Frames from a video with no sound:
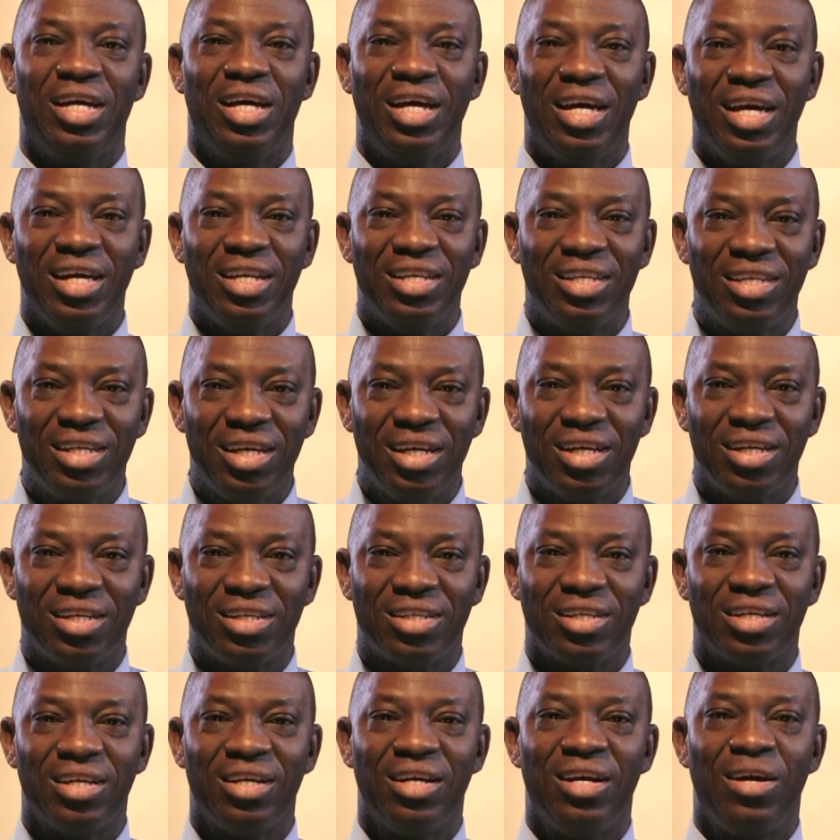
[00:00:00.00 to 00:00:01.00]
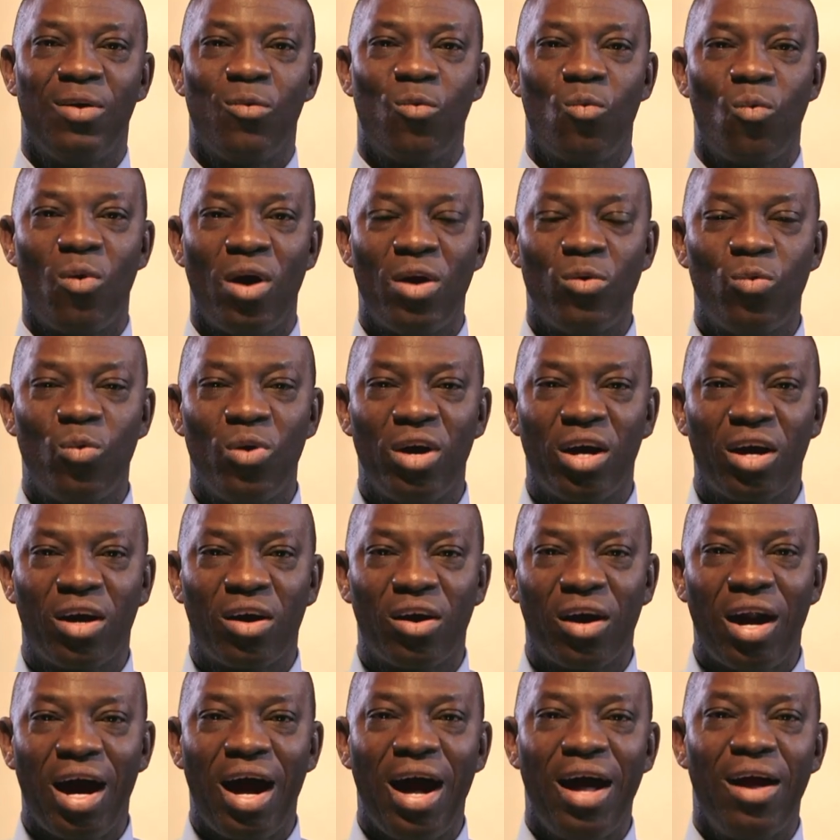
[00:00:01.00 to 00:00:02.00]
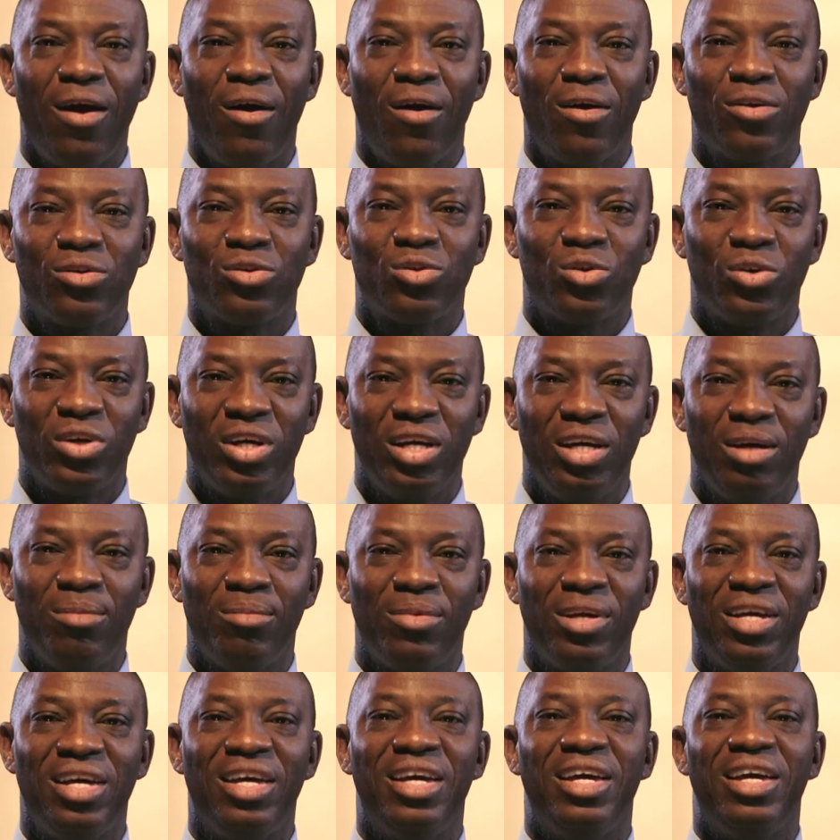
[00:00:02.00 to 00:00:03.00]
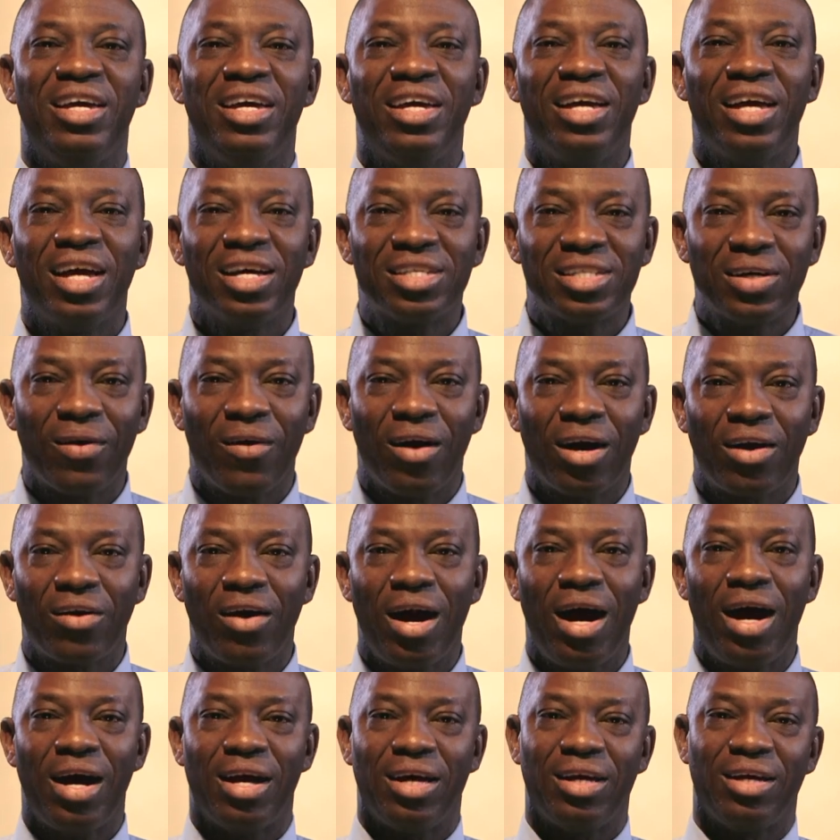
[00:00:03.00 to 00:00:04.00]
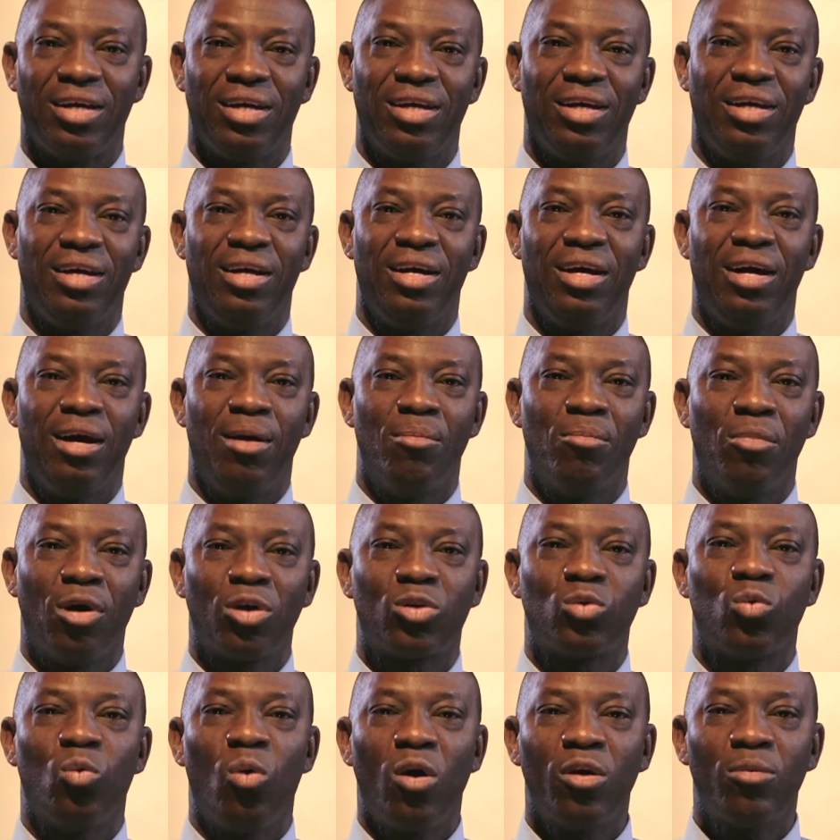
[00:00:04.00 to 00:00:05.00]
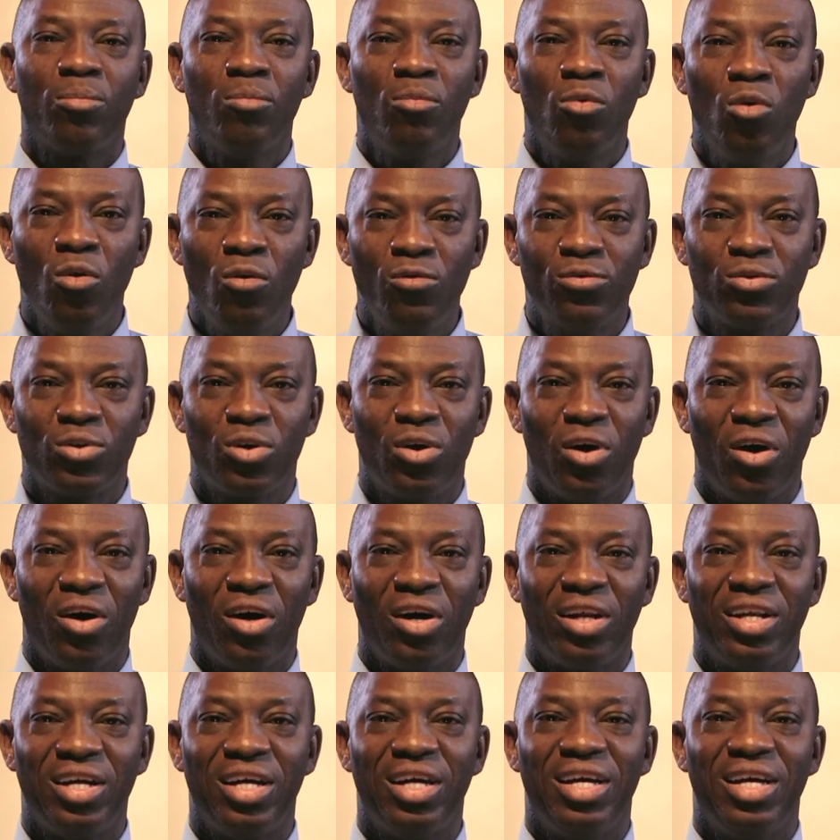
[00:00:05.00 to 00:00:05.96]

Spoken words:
Indeed, when we cry unto Him, He hears our cry. But what moves God